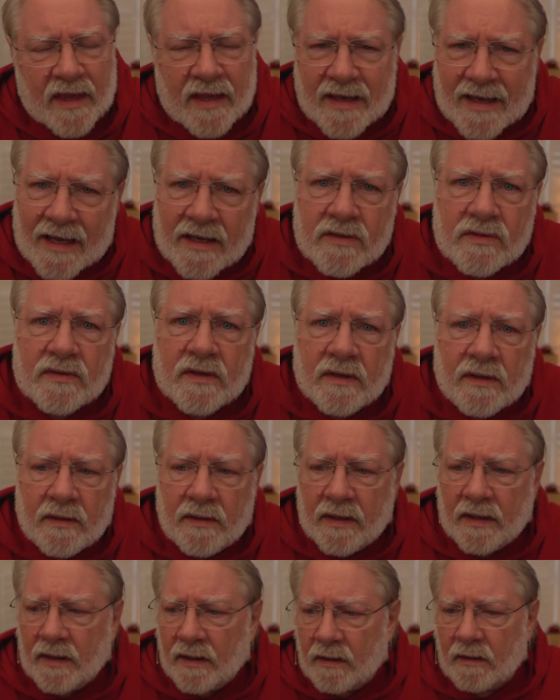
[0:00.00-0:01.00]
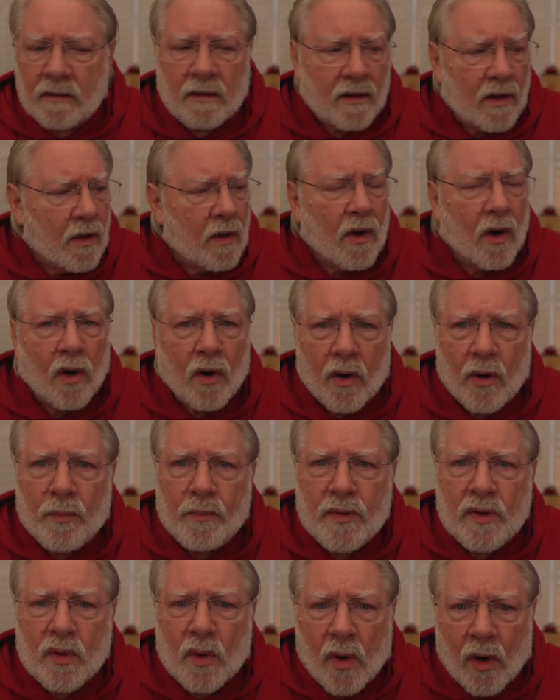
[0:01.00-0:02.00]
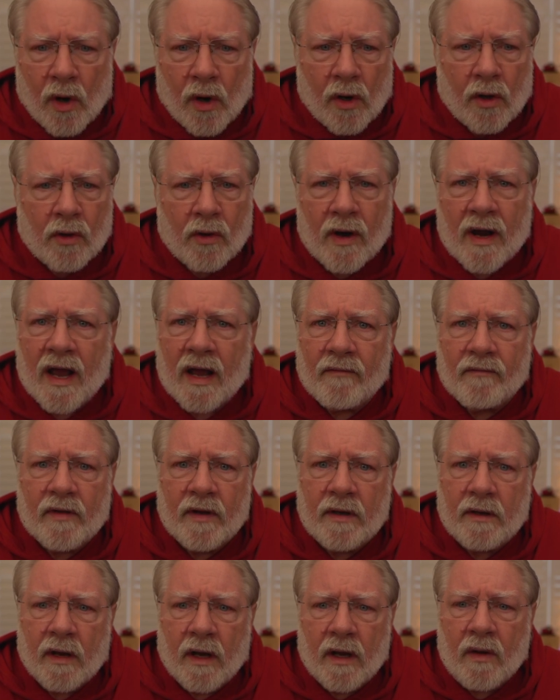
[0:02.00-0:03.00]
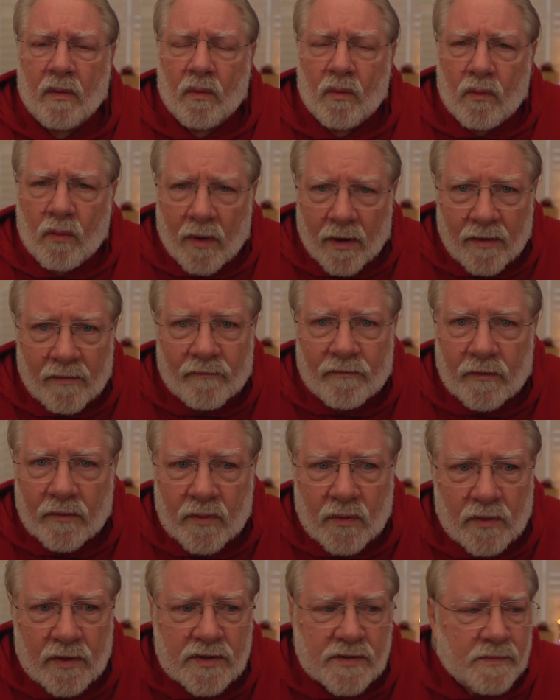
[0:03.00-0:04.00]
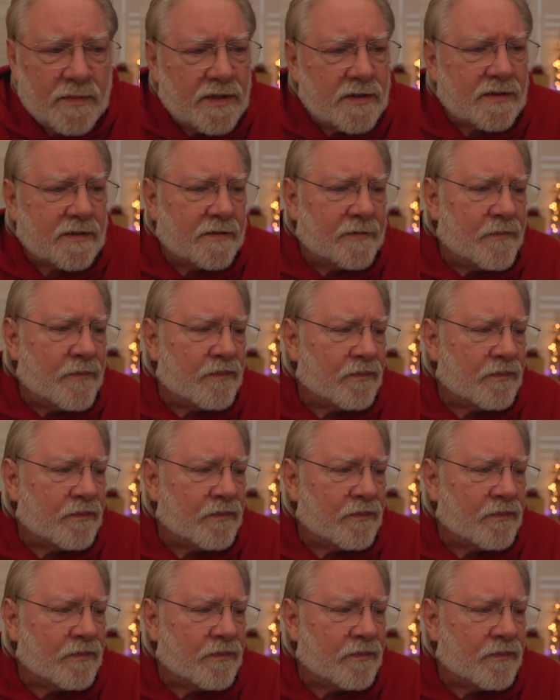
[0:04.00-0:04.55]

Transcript: Yes, indeed. Hope you all are having a wonderful Christmas.